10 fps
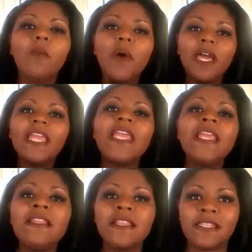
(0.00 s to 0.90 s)
But
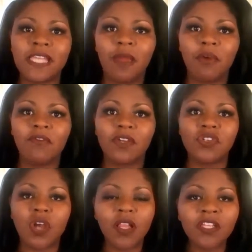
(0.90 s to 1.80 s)
in this type of
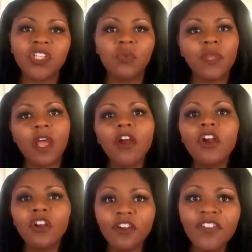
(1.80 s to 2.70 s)
astrology, we are
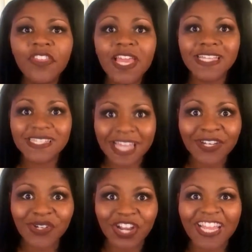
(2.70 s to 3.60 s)
earth
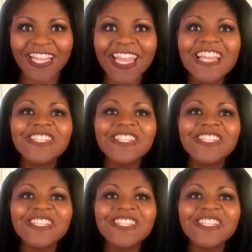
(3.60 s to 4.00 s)
centric.